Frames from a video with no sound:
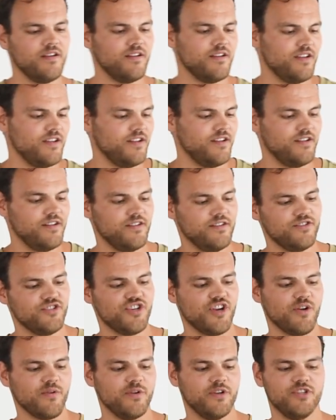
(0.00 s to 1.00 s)
in
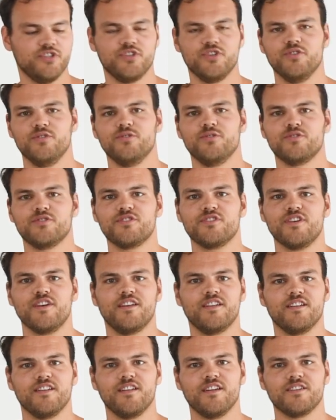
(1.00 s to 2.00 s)
cherry juice,
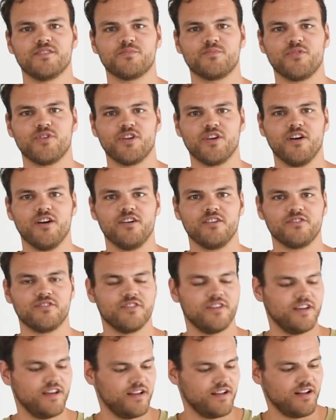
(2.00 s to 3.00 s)
and that's pretty hard to
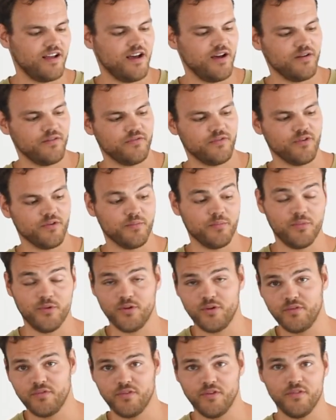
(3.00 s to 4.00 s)
get out of your
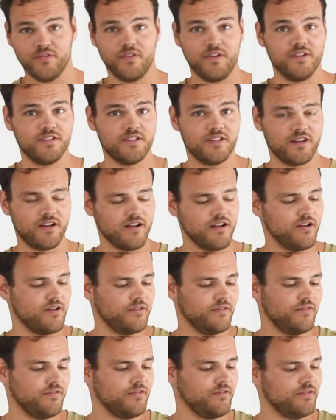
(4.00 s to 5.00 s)
beautiful fancy
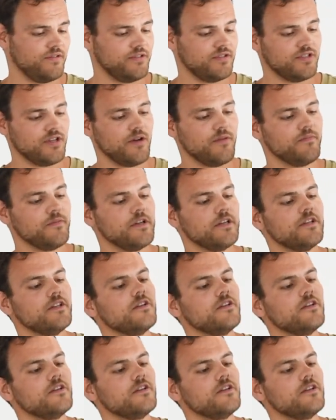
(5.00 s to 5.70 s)
clove. So,